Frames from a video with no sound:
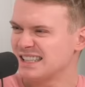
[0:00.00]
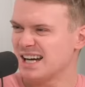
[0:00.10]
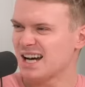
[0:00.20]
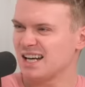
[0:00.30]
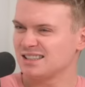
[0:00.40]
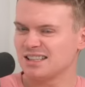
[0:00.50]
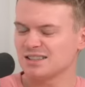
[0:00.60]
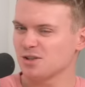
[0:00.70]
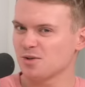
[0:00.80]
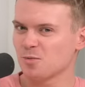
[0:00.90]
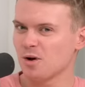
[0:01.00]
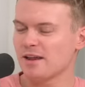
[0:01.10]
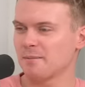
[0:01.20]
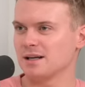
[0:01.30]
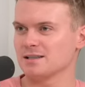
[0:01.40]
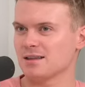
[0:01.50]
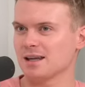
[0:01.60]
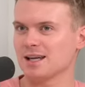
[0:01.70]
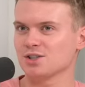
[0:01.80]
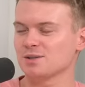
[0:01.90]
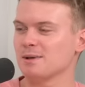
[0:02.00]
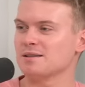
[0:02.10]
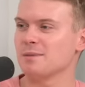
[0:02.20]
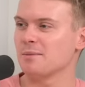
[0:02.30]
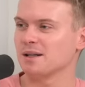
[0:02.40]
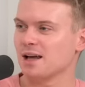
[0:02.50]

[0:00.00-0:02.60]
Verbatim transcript: Yeah, I don't know what that As means. I think like, it just means make me